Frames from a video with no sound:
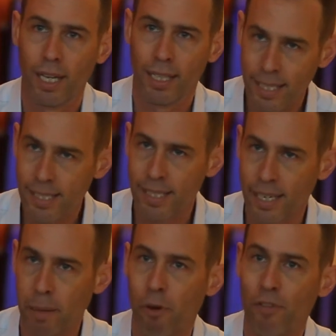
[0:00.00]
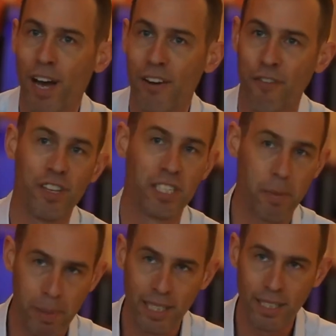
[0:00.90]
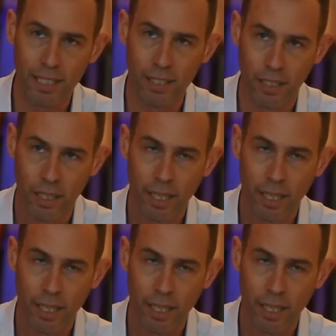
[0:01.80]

listen and provide visibility